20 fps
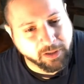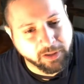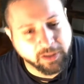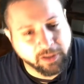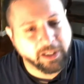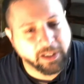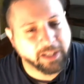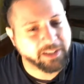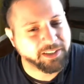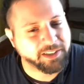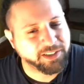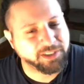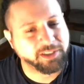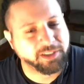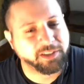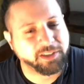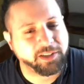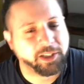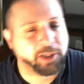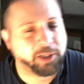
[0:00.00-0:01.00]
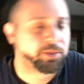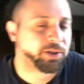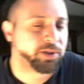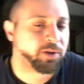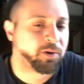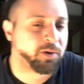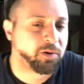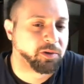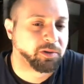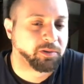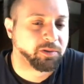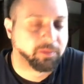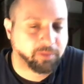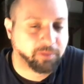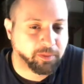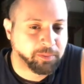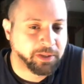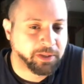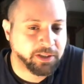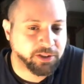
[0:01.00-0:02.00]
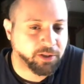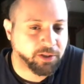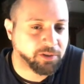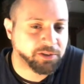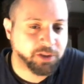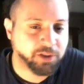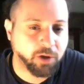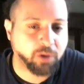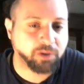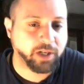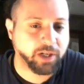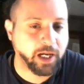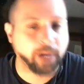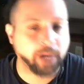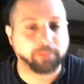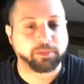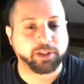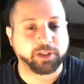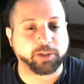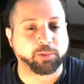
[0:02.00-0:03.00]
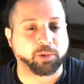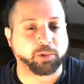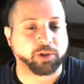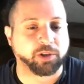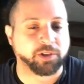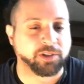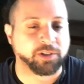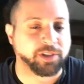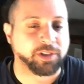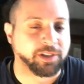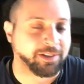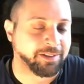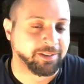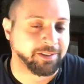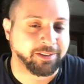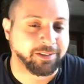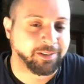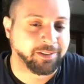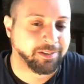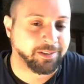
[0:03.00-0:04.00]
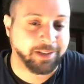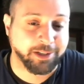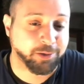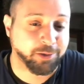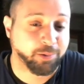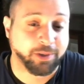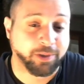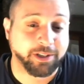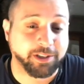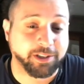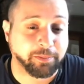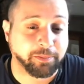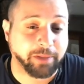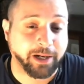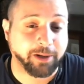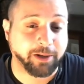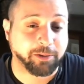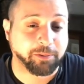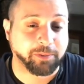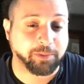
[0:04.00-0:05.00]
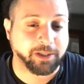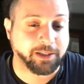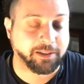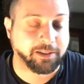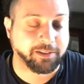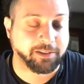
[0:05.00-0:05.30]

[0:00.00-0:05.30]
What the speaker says: Yeah, and this is a deep song. I mean, the song's called Empty Words, and that's what it's about, man.